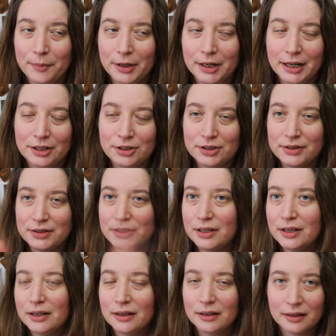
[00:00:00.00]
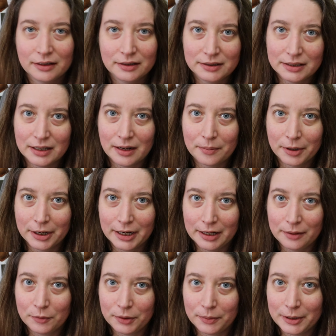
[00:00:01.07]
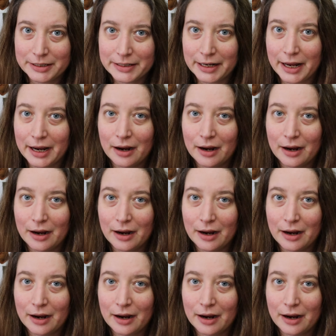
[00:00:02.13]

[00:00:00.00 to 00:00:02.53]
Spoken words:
but I just did not bring it in with me today.